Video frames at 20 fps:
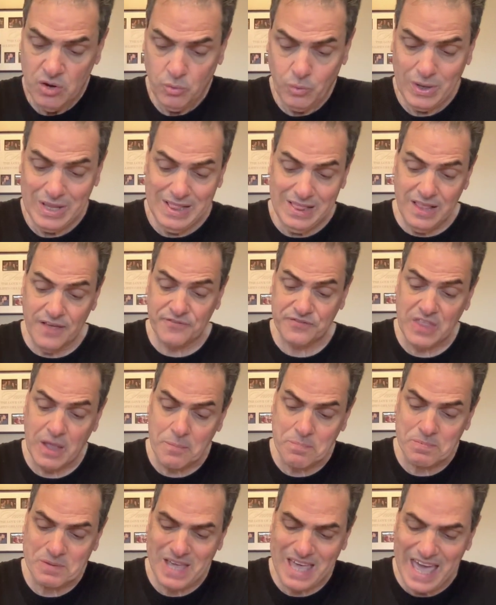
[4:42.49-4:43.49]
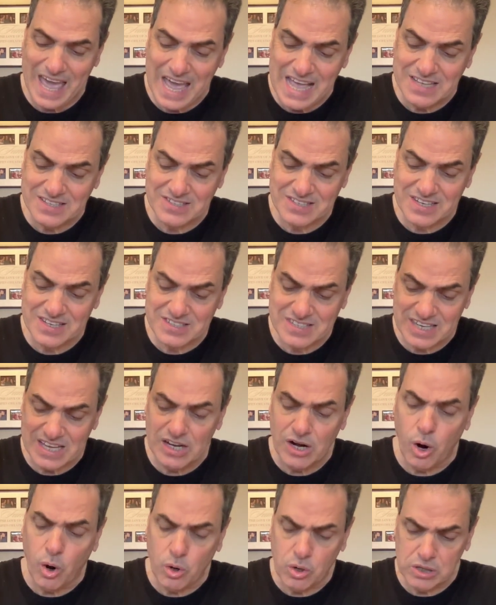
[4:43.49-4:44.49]
We lift up Kansas
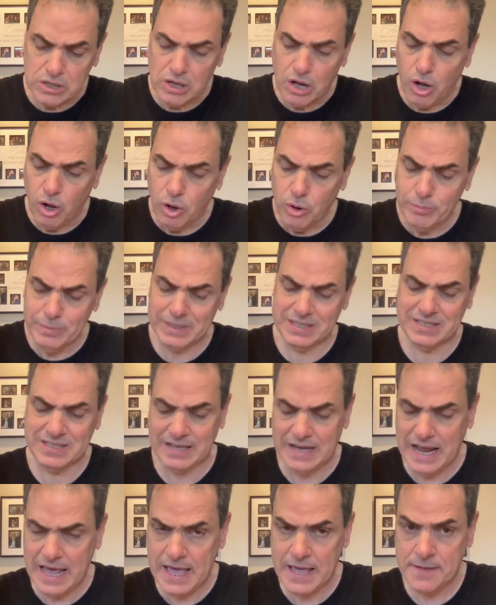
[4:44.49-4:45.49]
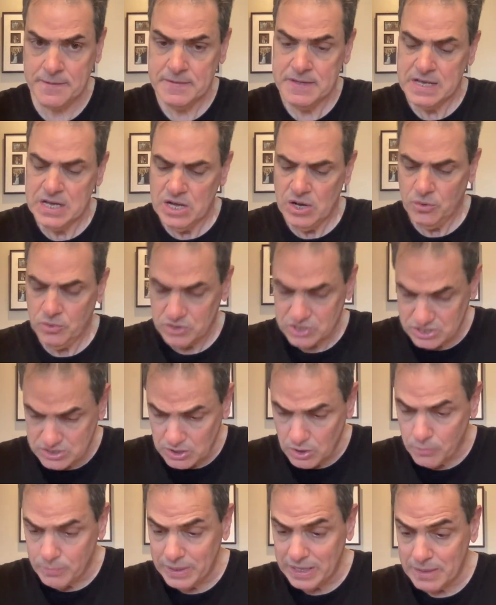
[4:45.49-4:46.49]
and Oklahoma today. With
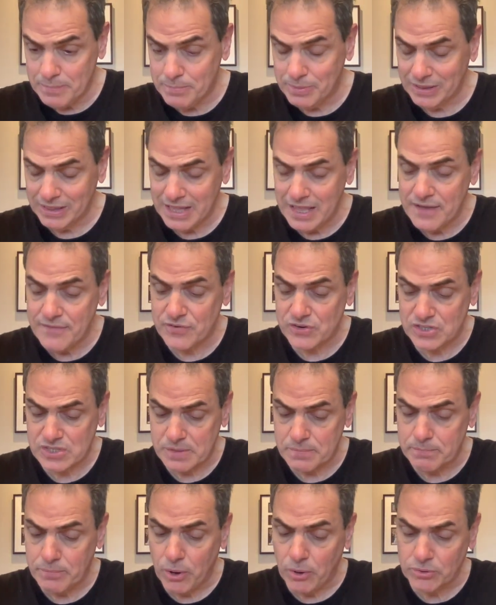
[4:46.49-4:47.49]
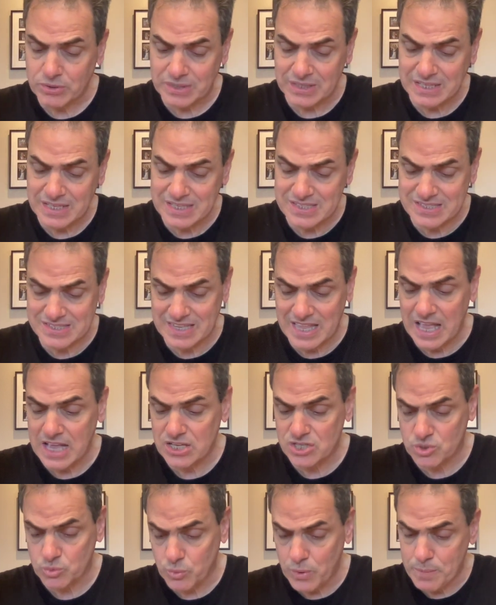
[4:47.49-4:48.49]
so many believers in both of these
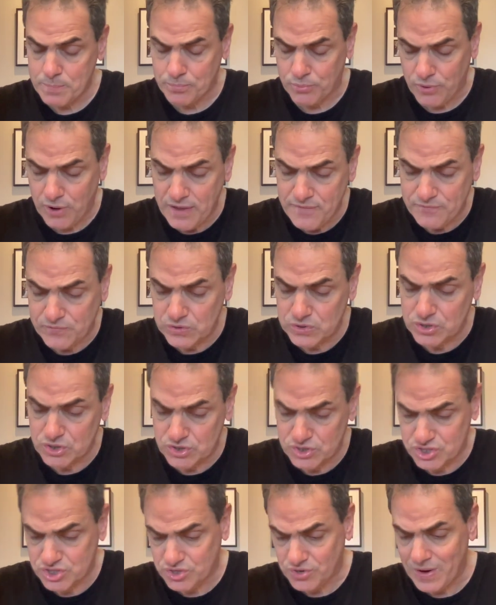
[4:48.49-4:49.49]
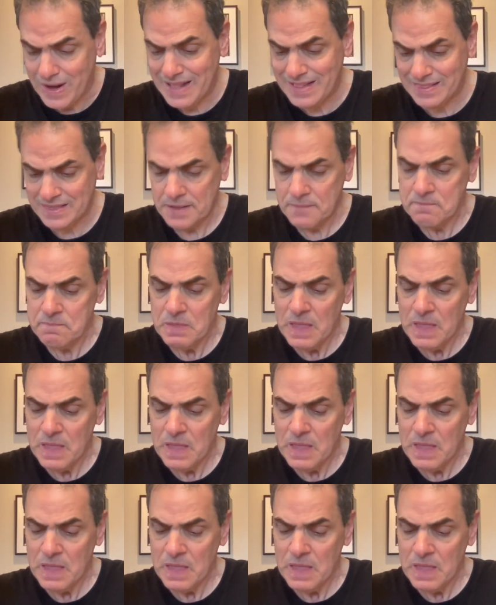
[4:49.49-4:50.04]
states, we pray for their strength.